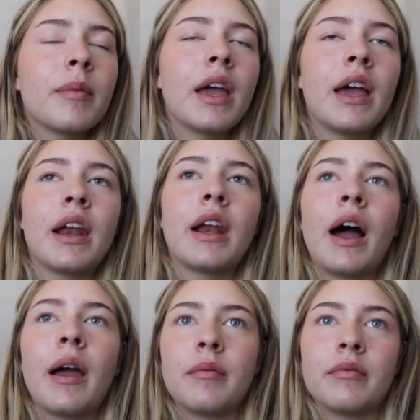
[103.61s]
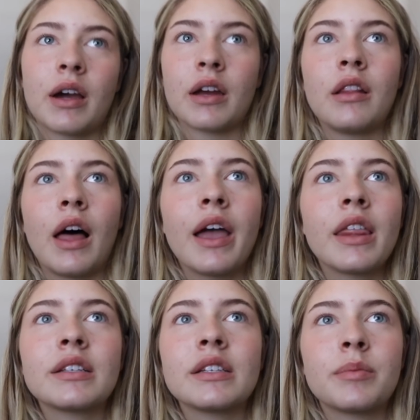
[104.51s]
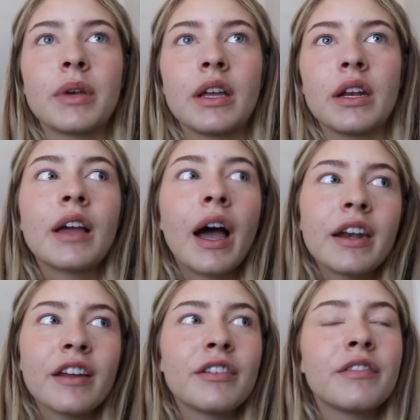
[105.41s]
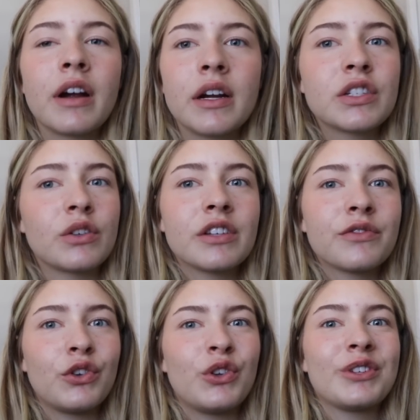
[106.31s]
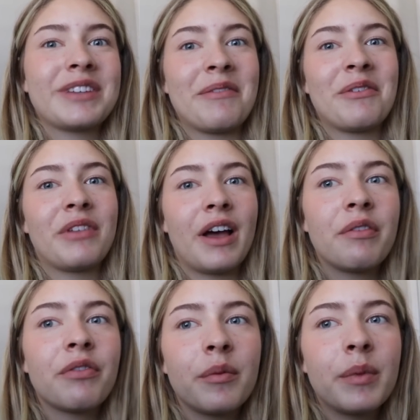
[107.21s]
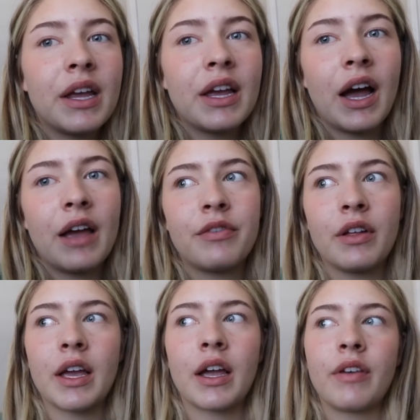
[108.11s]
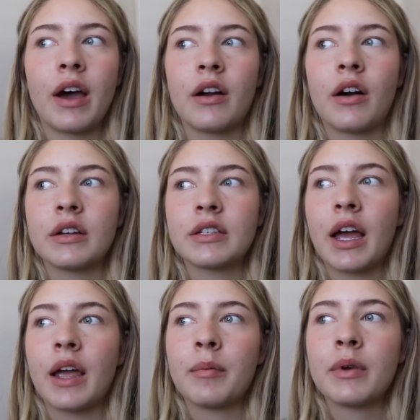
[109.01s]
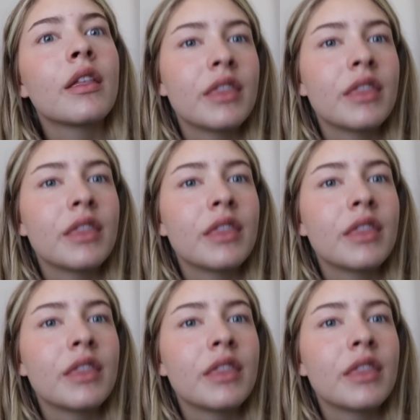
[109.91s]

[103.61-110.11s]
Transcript: And I'm not gonna lie, this has been kind of a very stressful time of life for me. I feel like I've had a hard time.